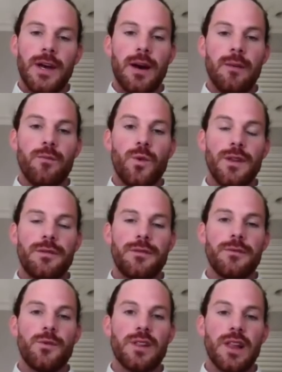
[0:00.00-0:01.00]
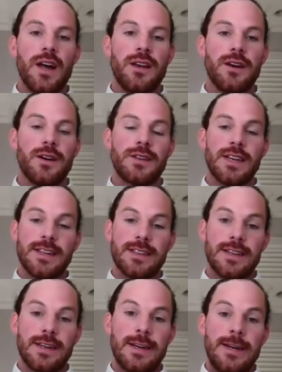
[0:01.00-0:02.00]
with LiDAR
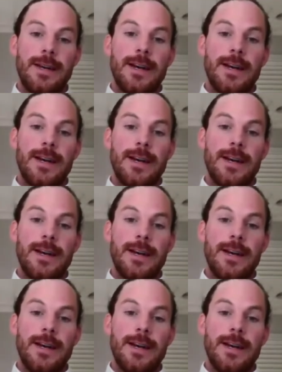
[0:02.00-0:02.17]
data.